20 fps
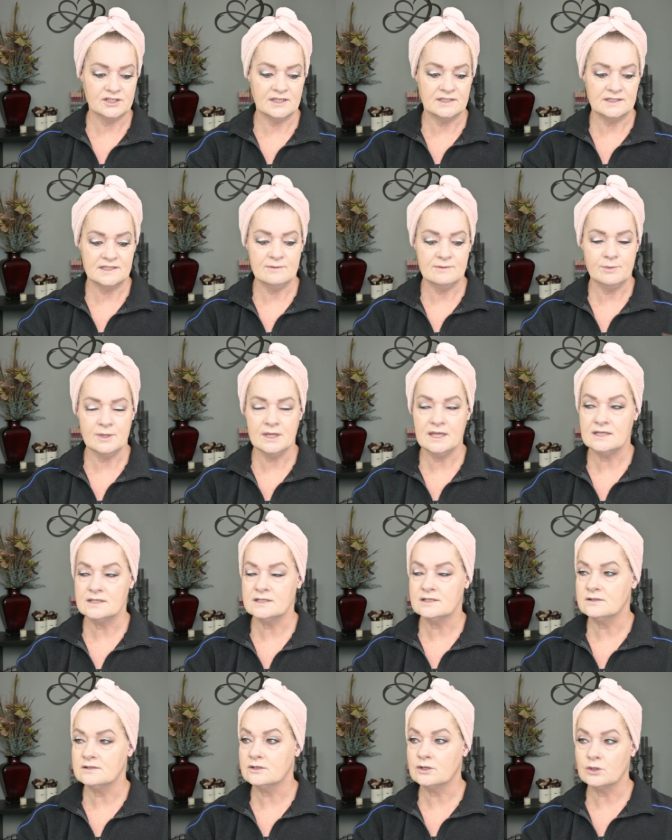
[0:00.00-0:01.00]
and dipping
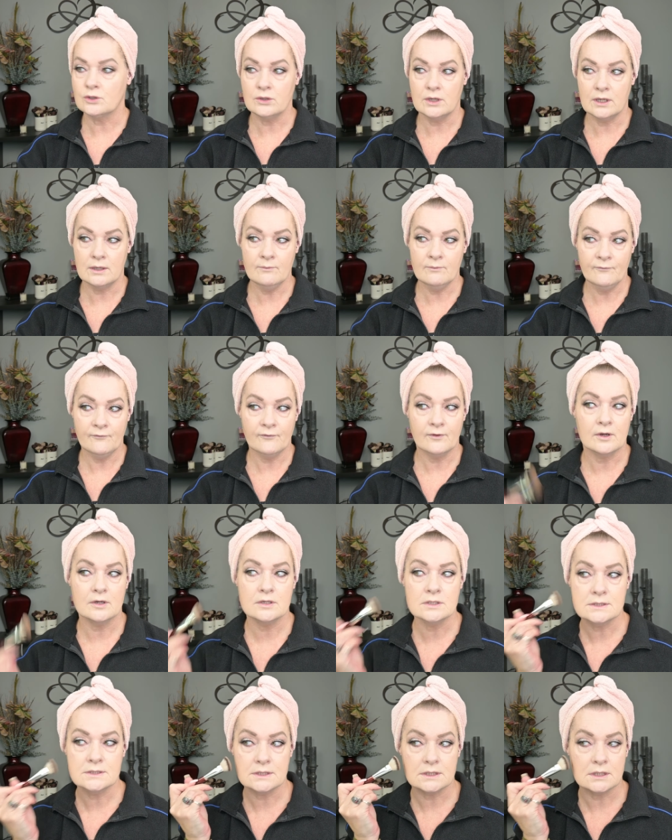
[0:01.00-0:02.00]
into the cream
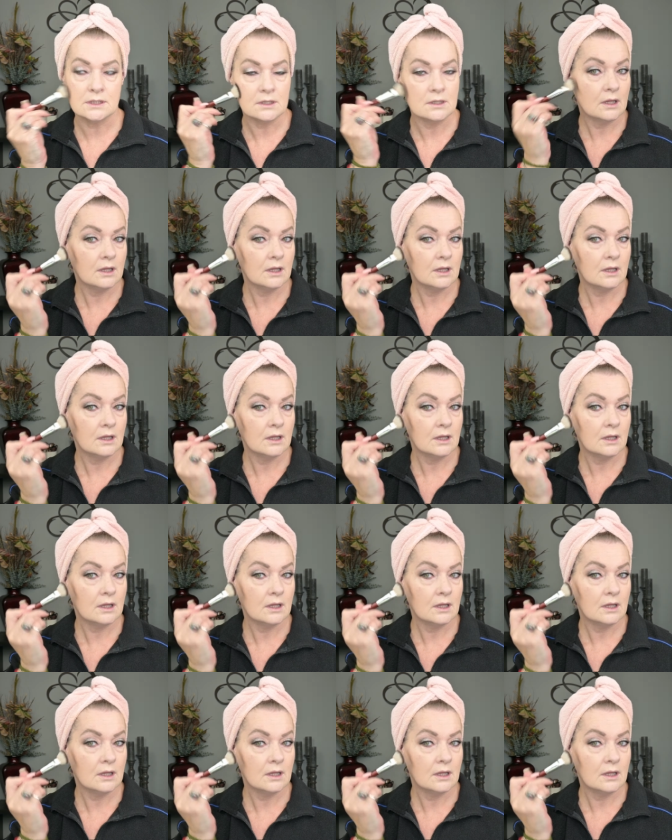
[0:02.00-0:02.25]
first